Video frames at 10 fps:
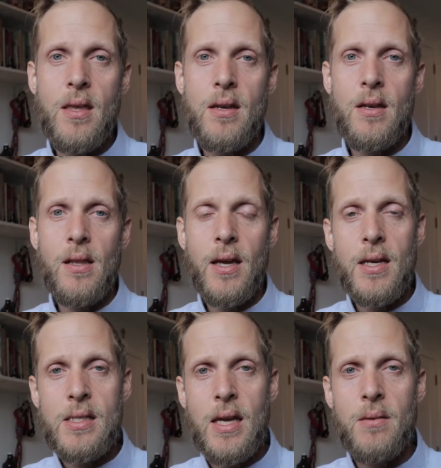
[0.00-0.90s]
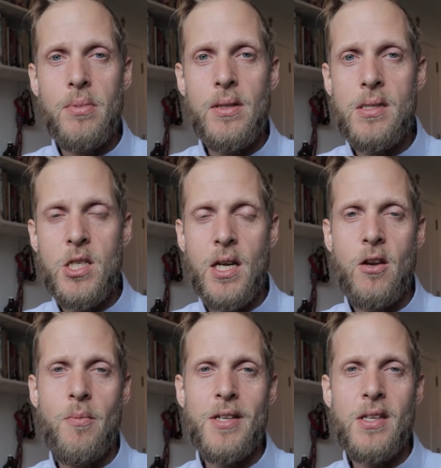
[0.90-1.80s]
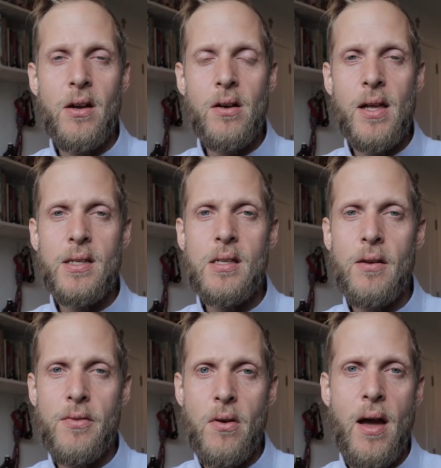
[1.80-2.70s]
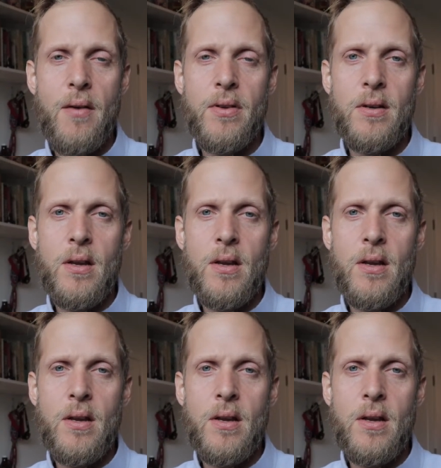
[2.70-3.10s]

then like I said, please check out my style class if you haven't.